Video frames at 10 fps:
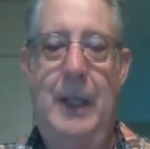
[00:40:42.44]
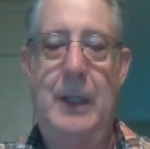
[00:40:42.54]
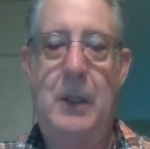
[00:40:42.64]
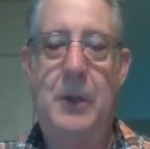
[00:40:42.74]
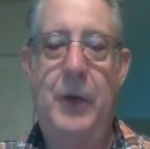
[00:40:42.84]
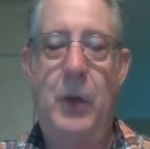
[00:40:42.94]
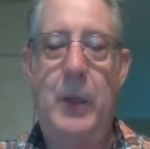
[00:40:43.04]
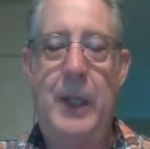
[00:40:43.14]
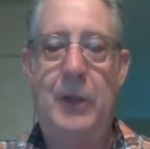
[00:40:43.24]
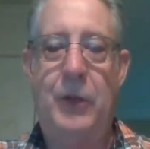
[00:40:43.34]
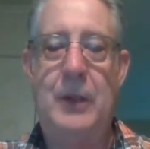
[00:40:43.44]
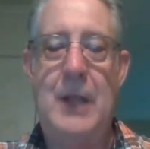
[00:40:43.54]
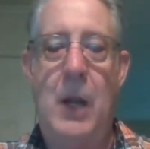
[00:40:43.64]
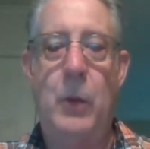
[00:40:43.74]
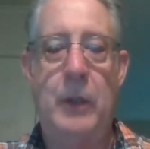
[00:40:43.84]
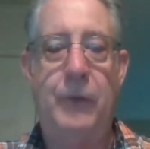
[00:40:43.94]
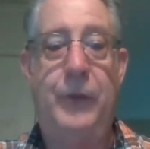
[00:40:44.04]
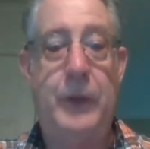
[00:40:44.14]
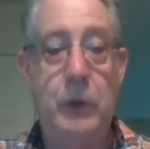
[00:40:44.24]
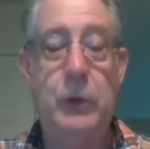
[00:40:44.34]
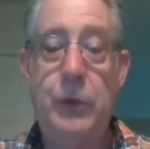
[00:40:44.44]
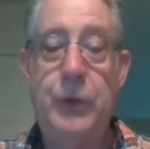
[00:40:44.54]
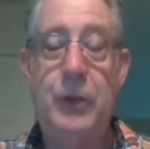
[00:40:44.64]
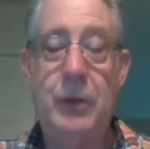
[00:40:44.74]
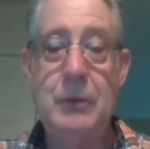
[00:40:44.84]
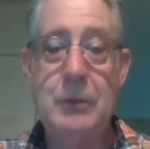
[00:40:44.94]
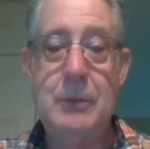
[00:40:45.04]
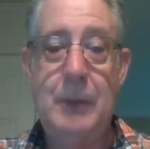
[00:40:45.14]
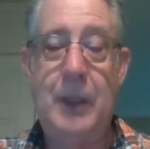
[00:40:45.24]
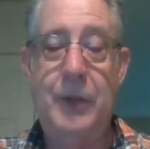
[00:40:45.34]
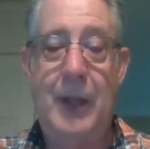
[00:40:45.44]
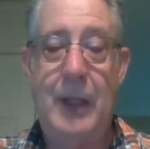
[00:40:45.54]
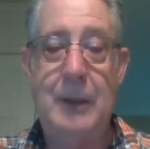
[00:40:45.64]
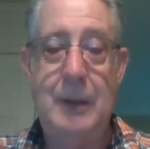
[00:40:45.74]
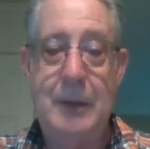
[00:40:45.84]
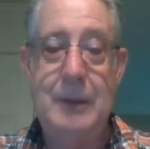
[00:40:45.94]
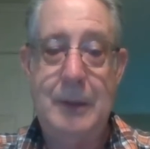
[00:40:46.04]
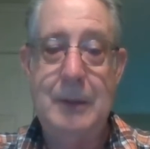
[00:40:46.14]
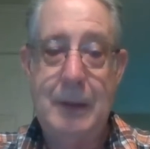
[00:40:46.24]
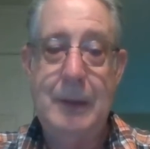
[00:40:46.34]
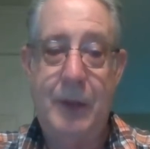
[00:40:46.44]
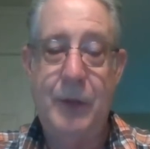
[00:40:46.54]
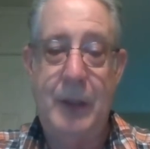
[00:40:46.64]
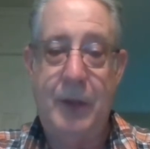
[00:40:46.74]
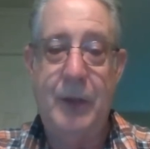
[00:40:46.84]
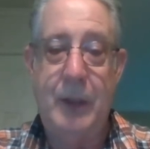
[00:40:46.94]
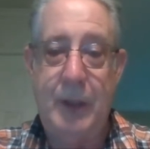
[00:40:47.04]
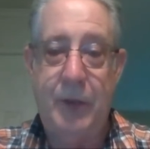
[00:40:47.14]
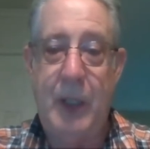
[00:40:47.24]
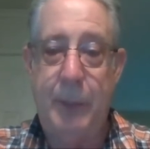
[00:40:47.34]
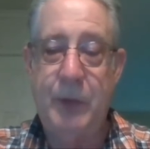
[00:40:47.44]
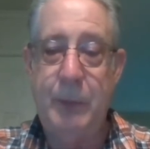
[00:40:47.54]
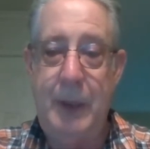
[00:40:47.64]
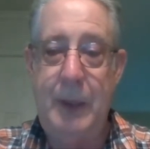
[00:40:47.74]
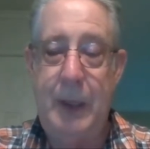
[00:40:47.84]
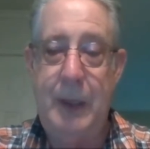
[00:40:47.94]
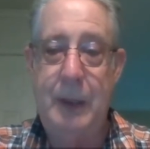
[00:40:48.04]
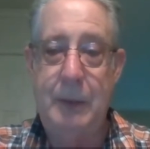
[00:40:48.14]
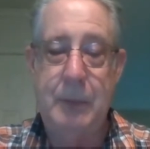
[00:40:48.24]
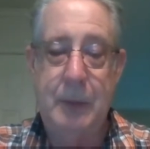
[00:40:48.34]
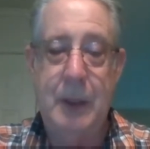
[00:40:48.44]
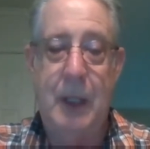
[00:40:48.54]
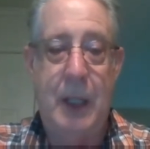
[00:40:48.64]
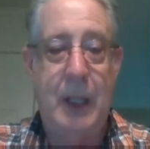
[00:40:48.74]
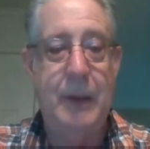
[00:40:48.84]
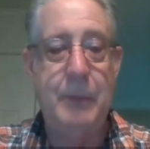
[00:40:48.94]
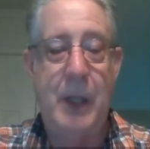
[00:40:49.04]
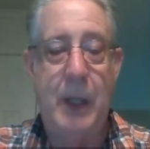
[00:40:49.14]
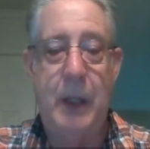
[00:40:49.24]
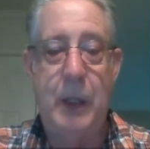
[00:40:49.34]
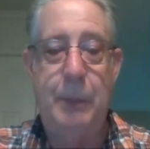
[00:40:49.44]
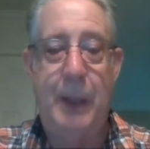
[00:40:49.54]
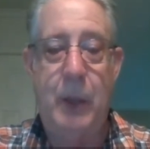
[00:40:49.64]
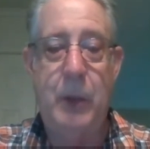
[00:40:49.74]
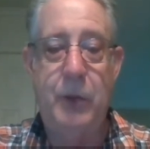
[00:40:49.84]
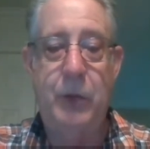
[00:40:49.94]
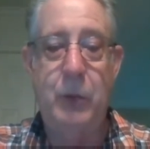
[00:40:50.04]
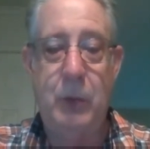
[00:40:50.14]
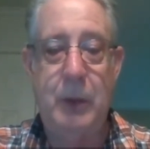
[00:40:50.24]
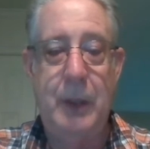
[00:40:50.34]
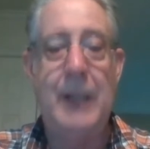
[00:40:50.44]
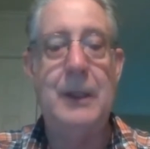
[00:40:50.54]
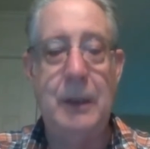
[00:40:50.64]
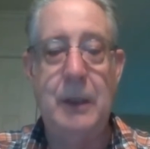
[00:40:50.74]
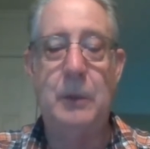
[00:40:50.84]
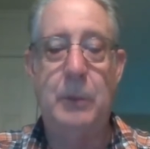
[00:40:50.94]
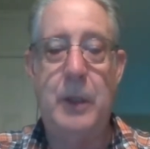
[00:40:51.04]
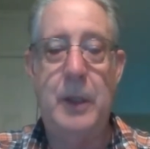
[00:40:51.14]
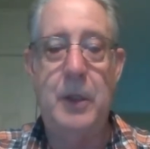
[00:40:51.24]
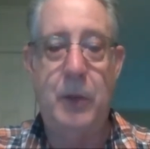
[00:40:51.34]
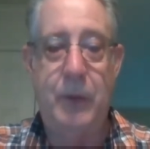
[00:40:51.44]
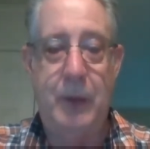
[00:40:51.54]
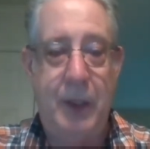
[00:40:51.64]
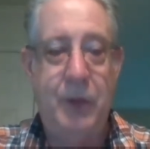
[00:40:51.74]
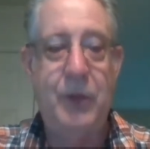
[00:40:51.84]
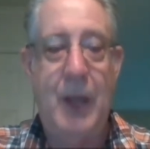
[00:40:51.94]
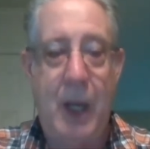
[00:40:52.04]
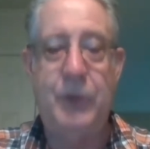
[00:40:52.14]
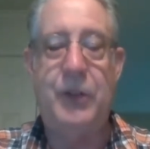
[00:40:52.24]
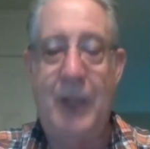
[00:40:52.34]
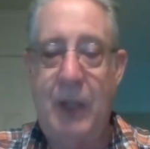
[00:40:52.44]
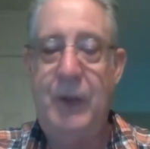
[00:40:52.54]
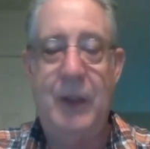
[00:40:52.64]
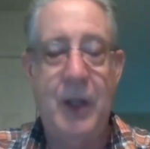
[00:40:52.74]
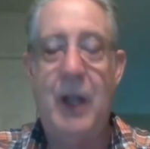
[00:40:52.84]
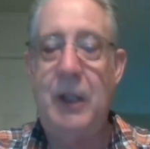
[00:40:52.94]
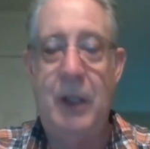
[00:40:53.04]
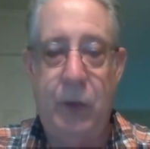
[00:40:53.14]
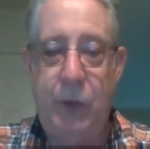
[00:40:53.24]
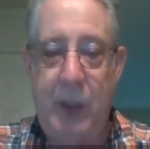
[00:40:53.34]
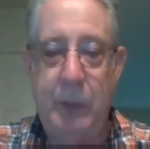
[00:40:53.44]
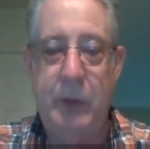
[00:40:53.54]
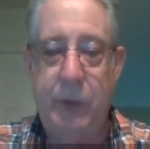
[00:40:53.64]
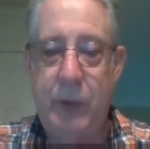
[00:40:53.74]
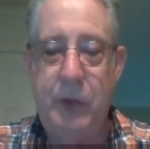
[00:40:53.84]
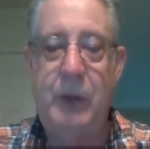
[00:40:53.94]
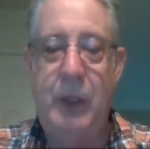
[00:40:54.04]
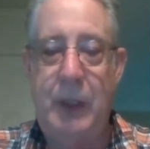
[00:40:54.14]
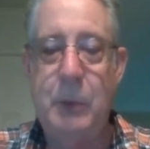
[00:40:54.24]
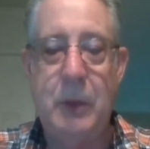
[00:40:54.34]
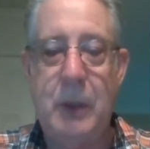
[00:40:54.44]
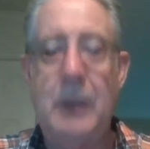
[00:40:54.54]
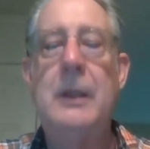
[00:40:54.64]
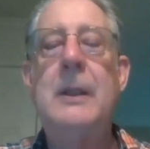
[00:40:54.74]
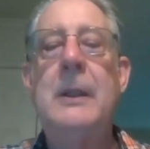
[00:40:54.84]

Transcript: And although it's now confused, because it's up to me and God, my higher power, to let little Marty know that he's now safe. He's not in his family of origin anymore.